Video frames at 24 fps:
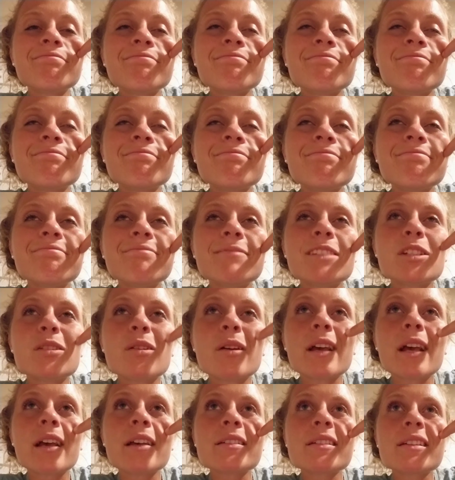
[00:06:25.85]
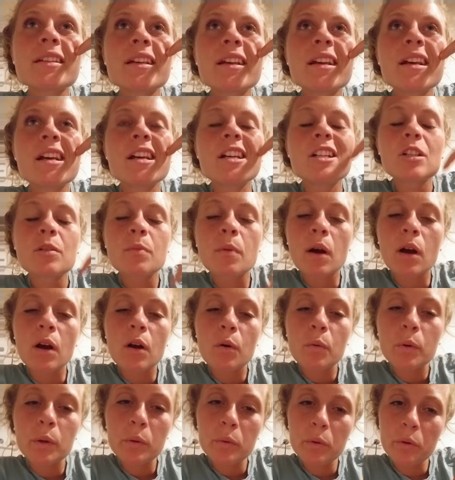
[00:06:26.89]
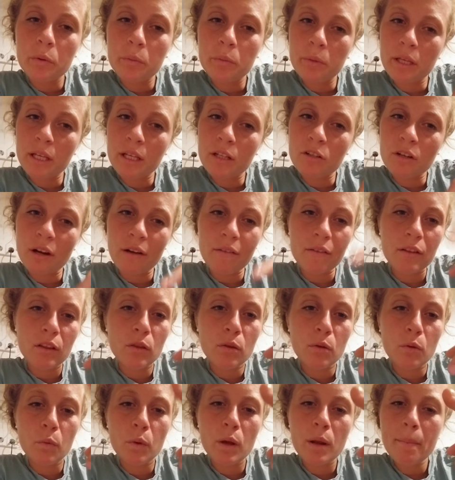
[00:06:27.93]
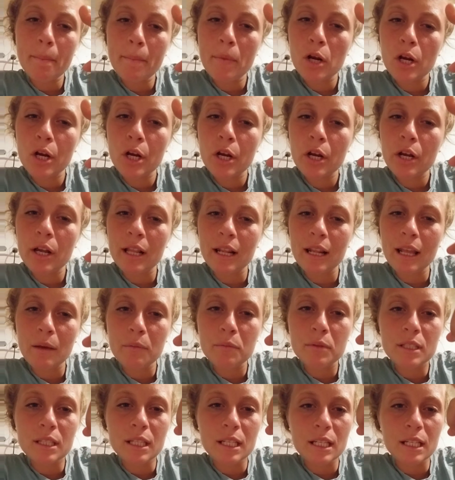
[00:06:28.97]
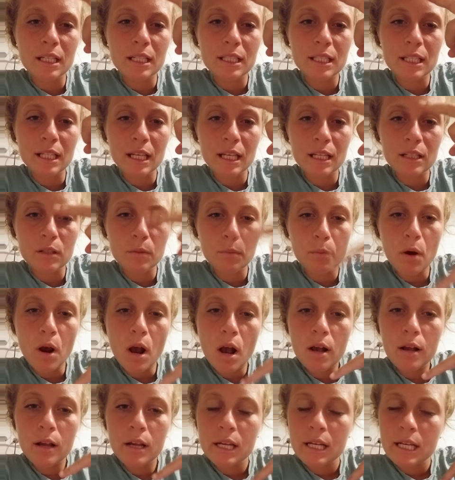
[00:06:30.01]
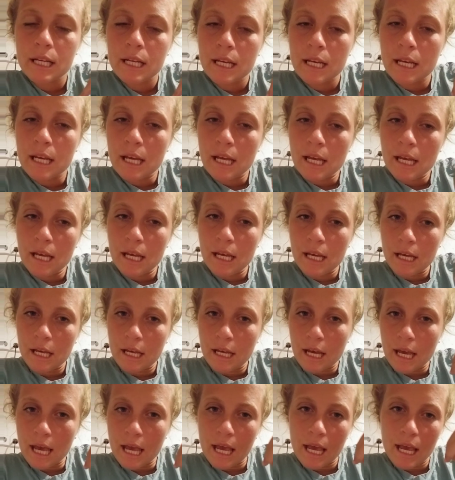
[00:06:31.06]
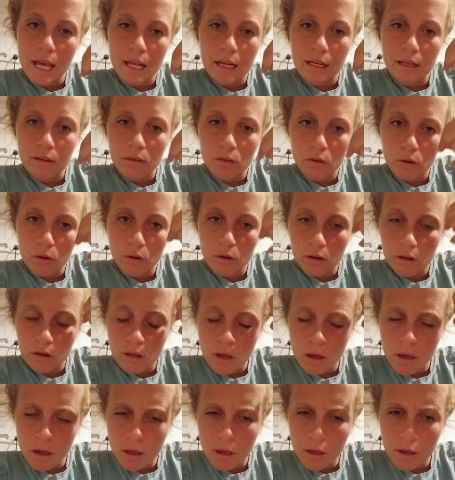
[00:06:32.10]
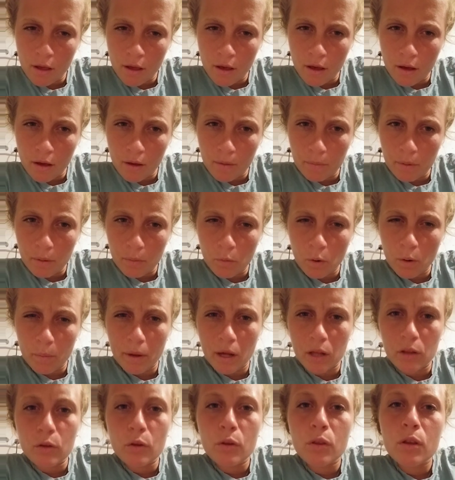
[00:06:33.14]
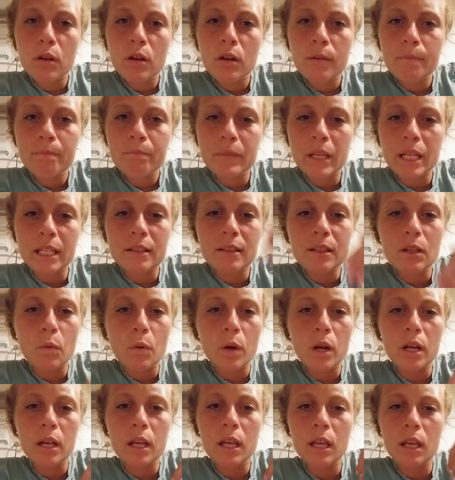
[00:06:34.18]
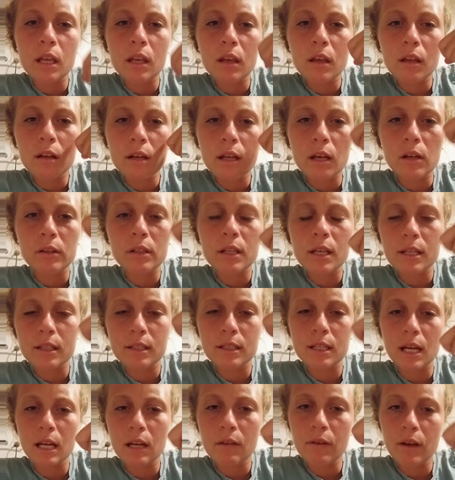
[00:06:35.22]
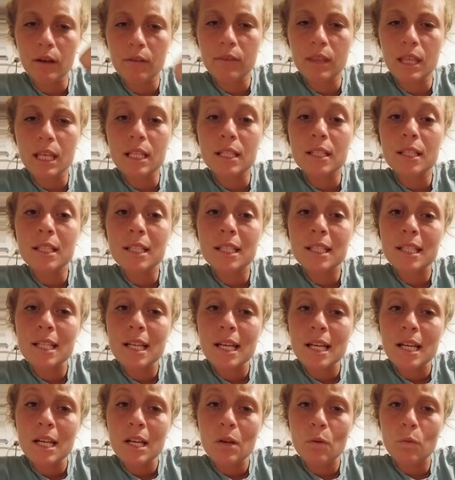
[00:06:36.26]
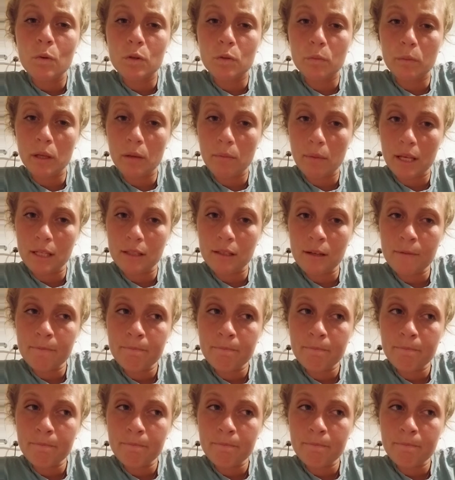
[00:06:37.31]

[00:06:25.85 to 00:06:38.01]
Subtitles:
So yes, tomorrow we will be driving through Wittenberg and Leipzig to get to Prague and learn a bit more about Luther and see where he nailed his 95 Thesis, which will be amazing.